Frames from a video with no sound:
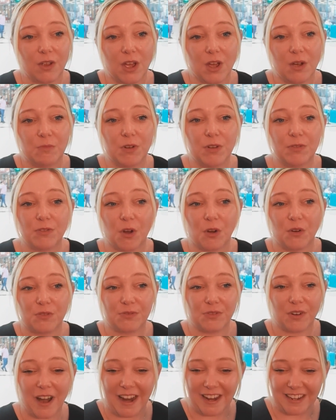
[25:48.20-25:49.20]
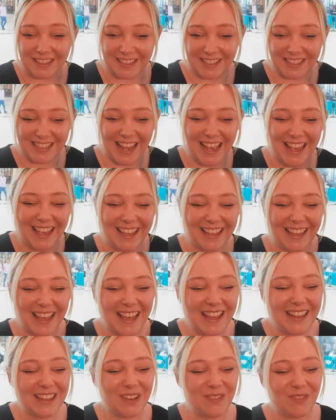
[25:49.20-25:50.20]
we've got friends
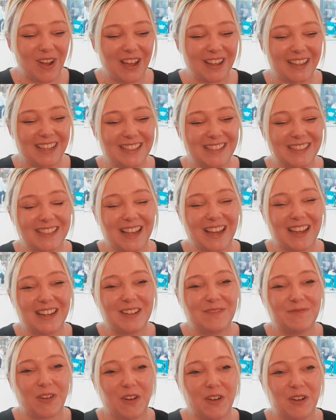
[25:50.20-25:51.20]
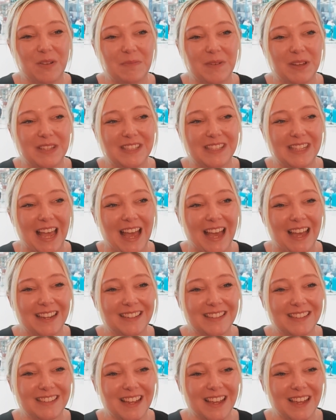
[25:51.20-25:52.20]
that work in certain environments,
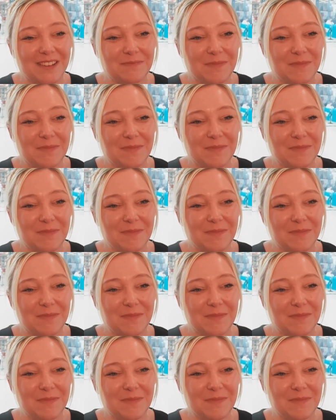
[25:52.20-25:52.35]
and,